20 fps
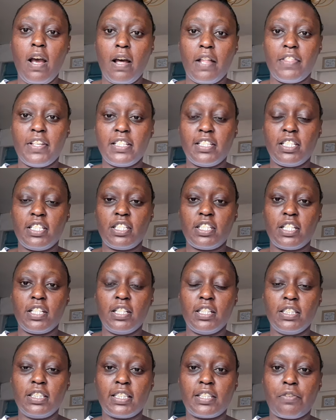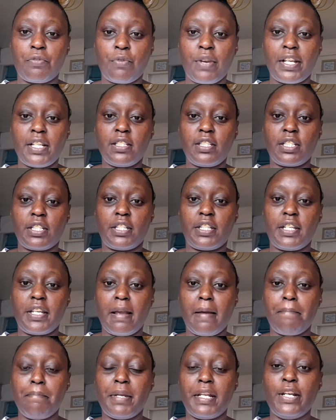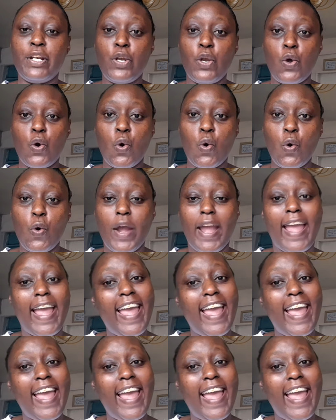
the details right here below.